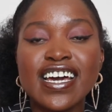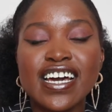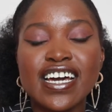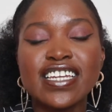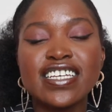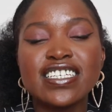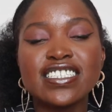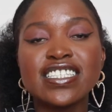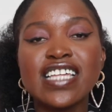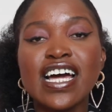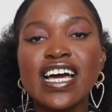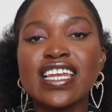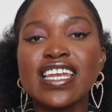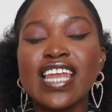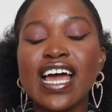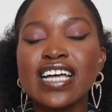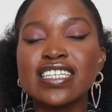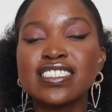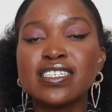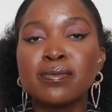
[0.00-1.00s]
And it's that
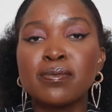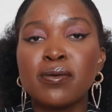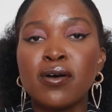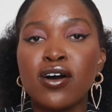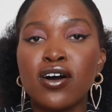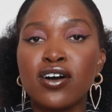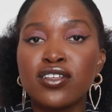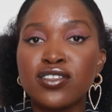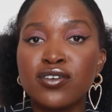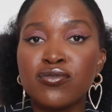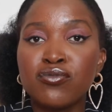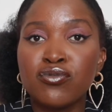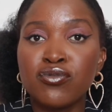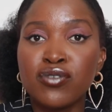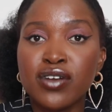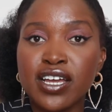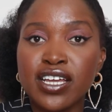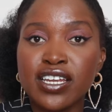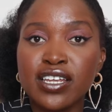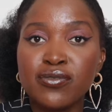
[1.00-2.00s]
latter part that
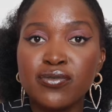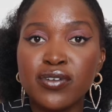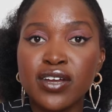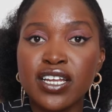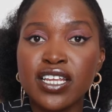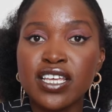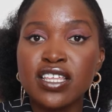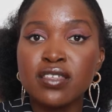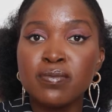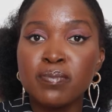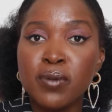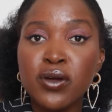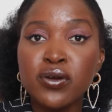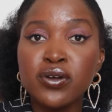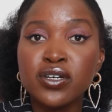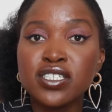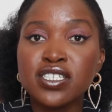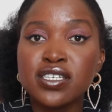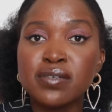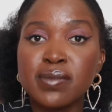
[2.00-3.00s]
really
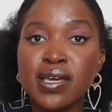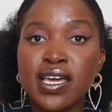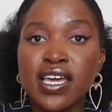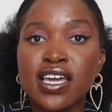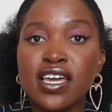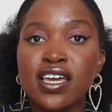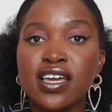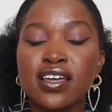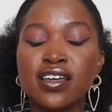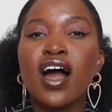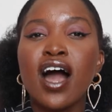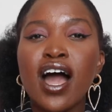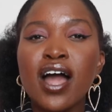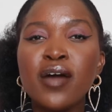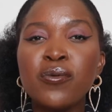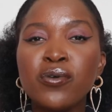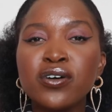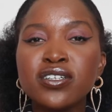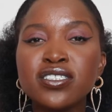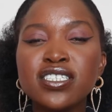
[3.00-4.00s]
spoke to me.
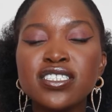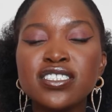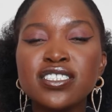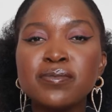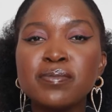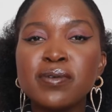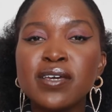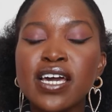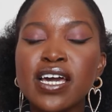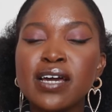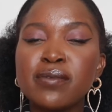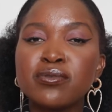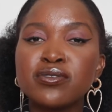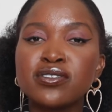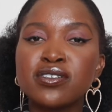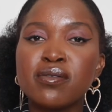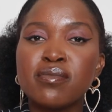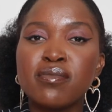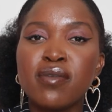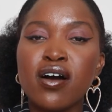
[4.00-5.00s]
I wanted to be able
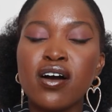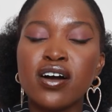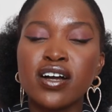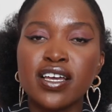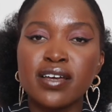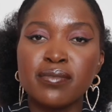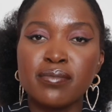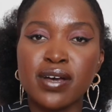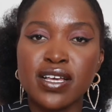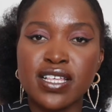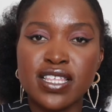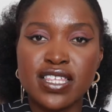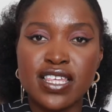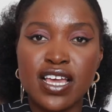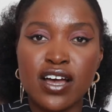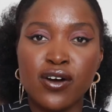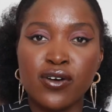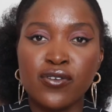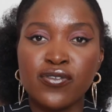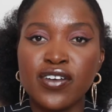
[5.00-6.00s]
to market
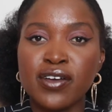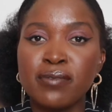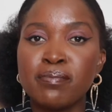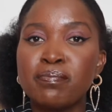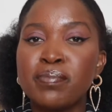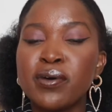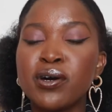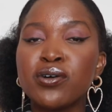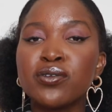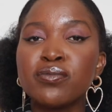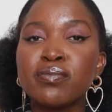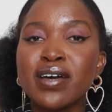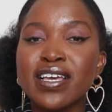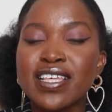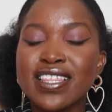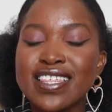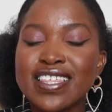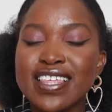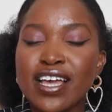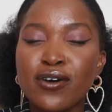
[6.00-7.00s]
myself and build
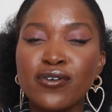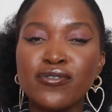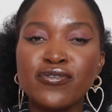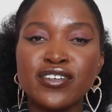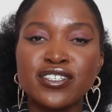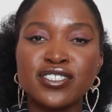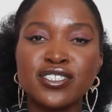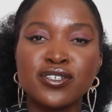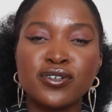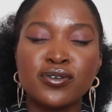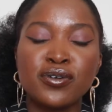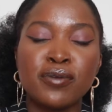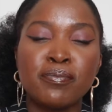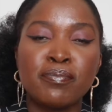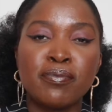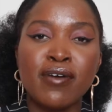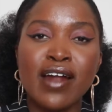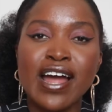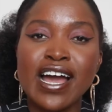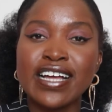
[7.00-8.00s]
myself into a
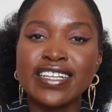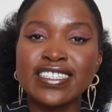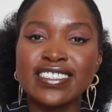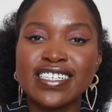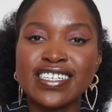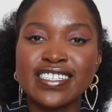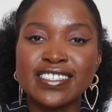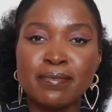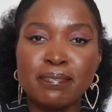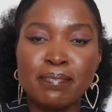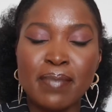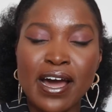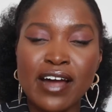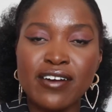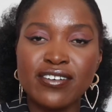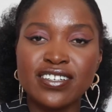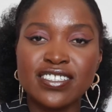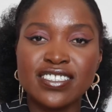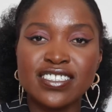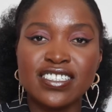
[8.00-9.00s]
brand as a
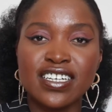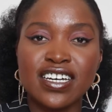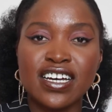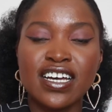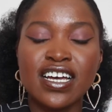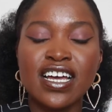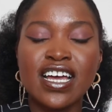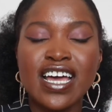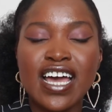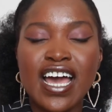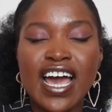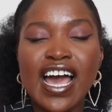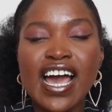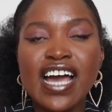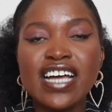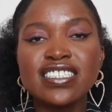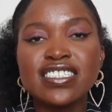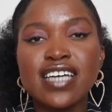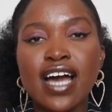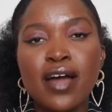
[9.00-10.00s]
barrister,
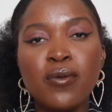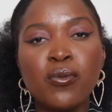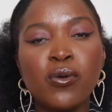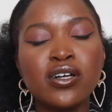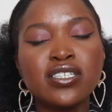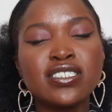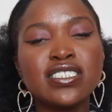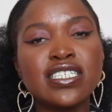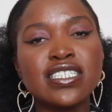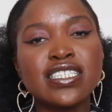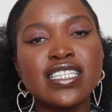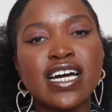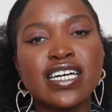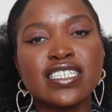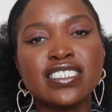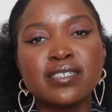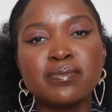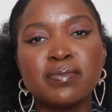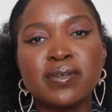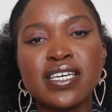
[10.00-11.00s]
and I wanted
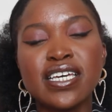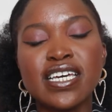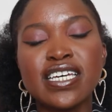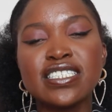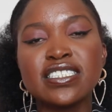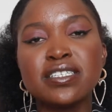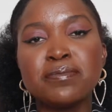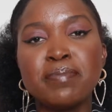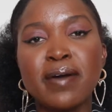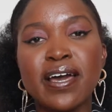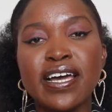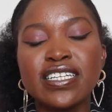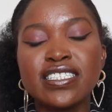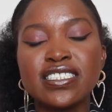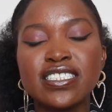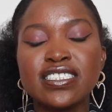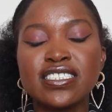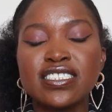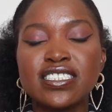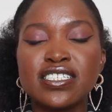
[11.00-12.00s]
that to be
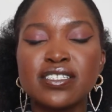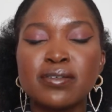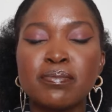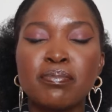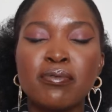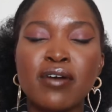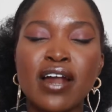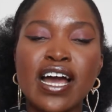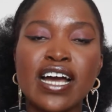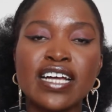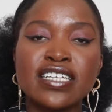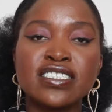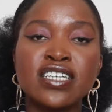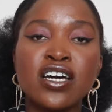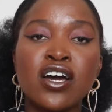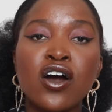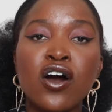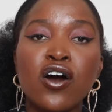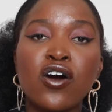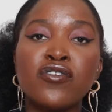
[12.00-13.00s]
independent to the brand
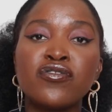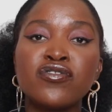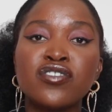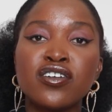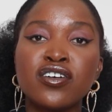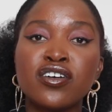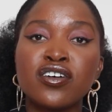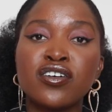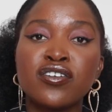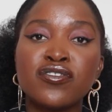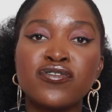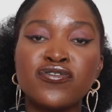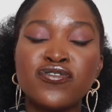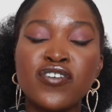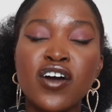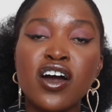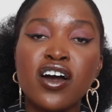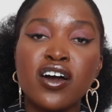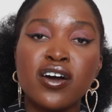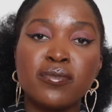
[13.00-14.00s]
of the
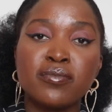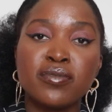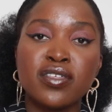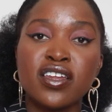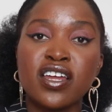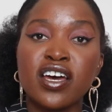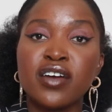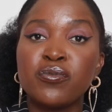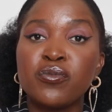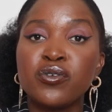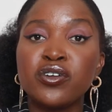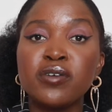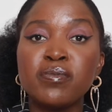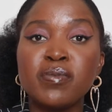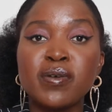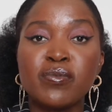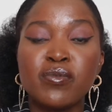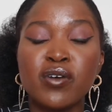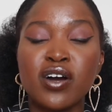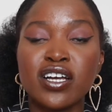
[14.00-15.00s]
firm that I would have
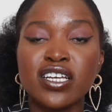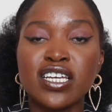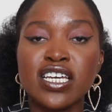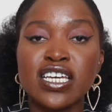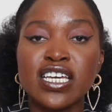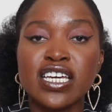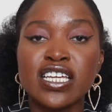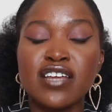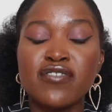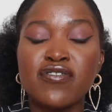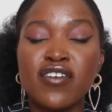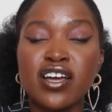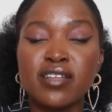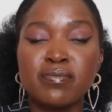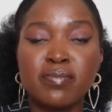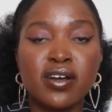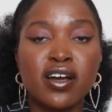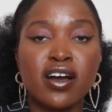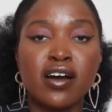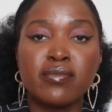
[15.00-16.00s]
been working in if
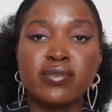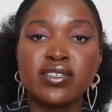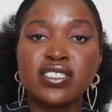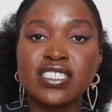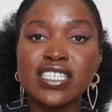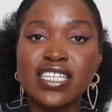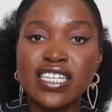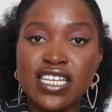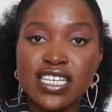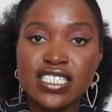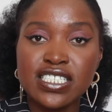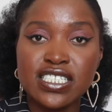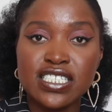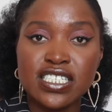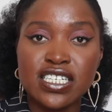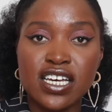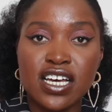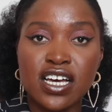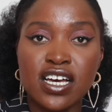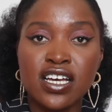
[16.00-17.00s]
I'd become a
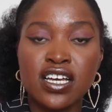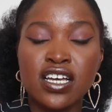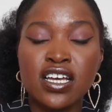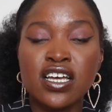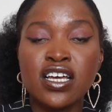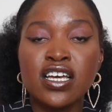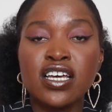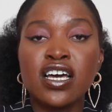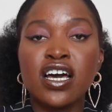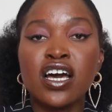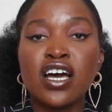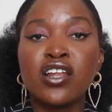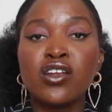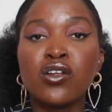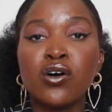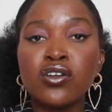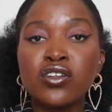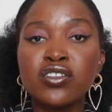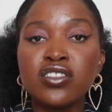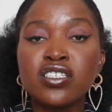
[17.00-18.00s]
solicitor. A
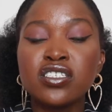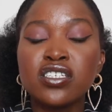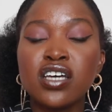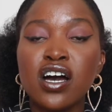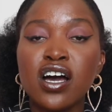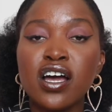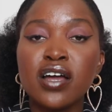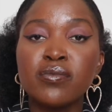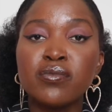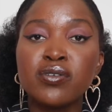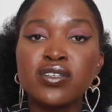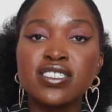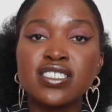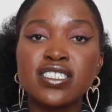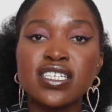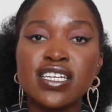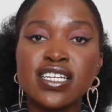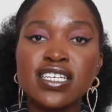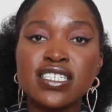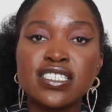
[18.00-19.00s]
lot of the time with
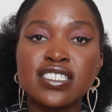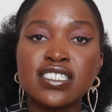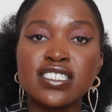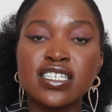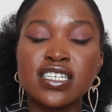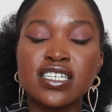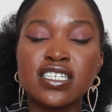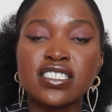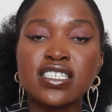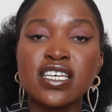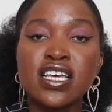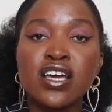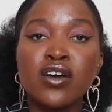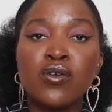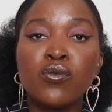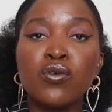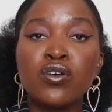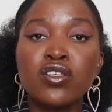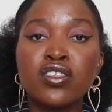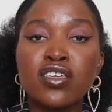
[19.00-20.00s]
solicitors,
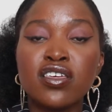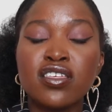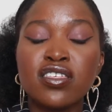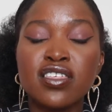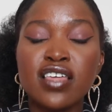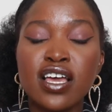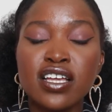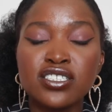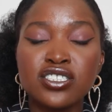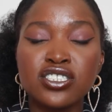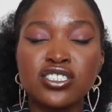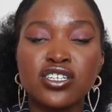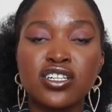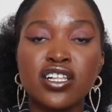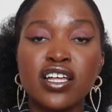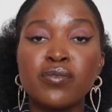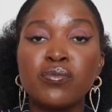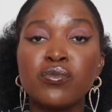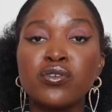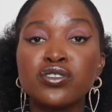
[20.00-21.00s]
what's
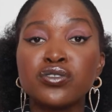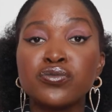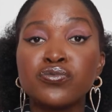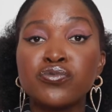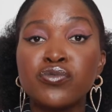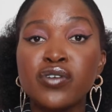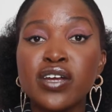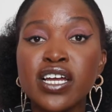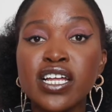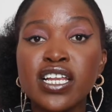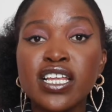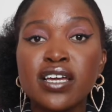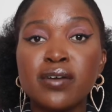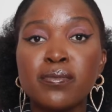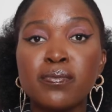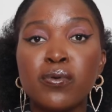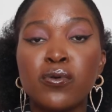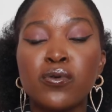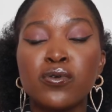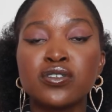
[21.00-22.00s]
essential and what's really
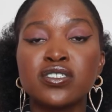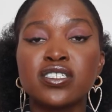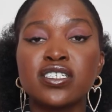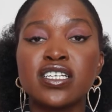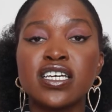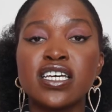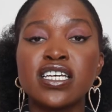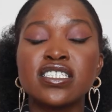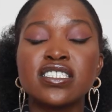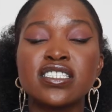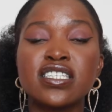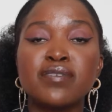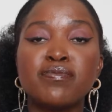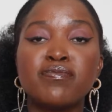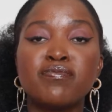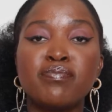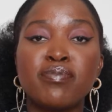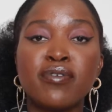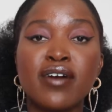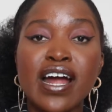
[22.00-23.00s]
important is
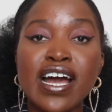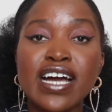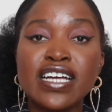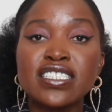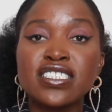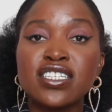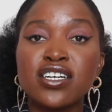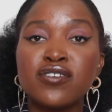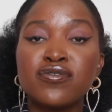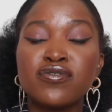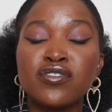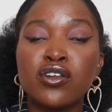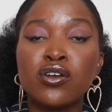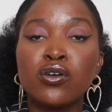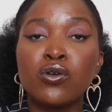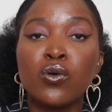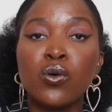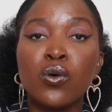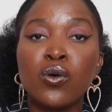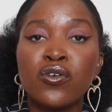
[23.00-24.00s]
the brand of the
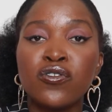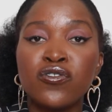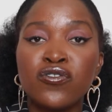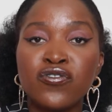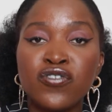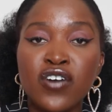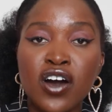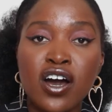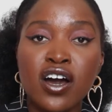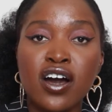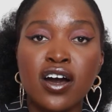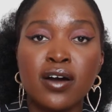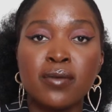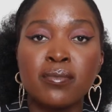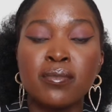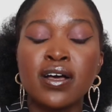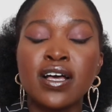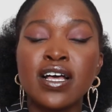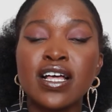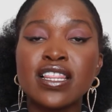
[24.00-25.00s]
law
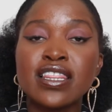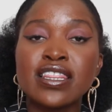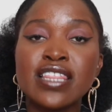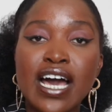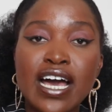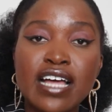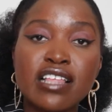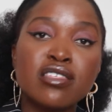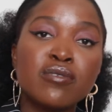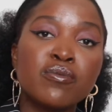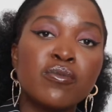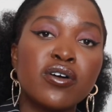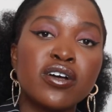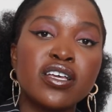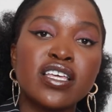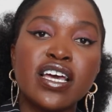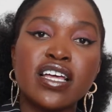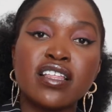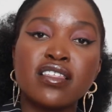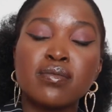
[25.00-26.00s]
firm. That's
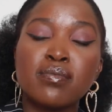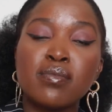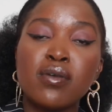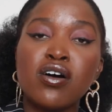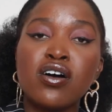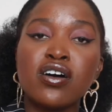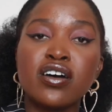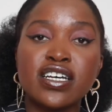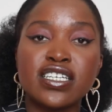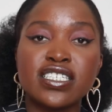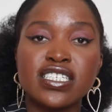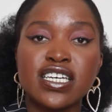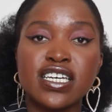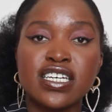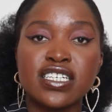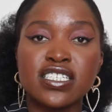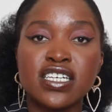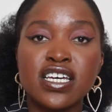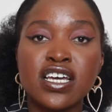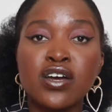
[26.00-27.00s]
what gets
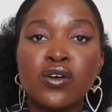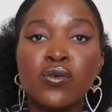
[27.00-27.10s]
marketed.